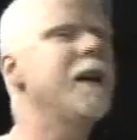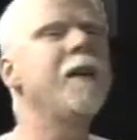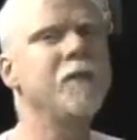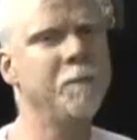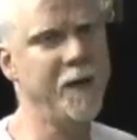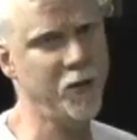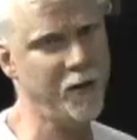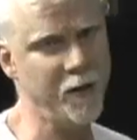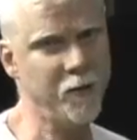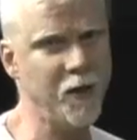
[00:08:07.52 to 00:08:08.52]
now is the picture
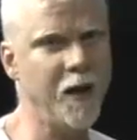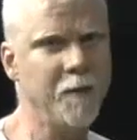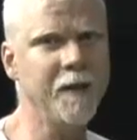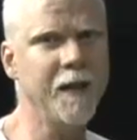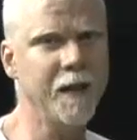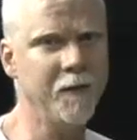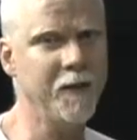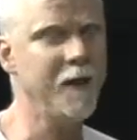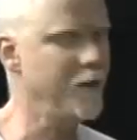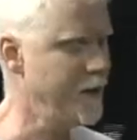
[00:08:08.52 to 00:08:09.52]
that you saw at the beginning of the
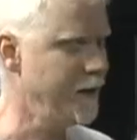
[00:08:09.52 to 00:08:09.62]
video.